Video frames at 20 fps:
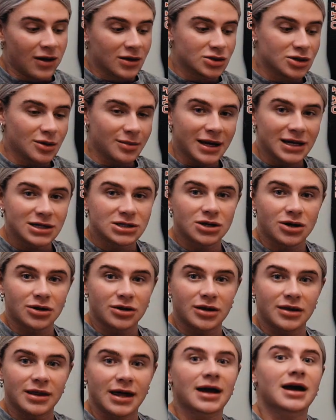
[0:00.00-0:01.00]
So make sure
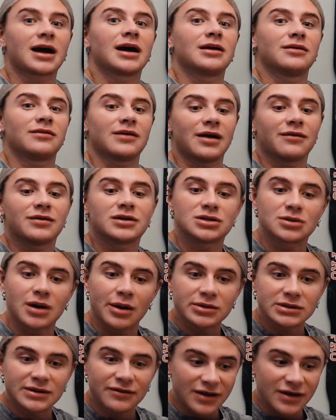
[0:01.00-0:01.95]
that they're kind of every 2 hours.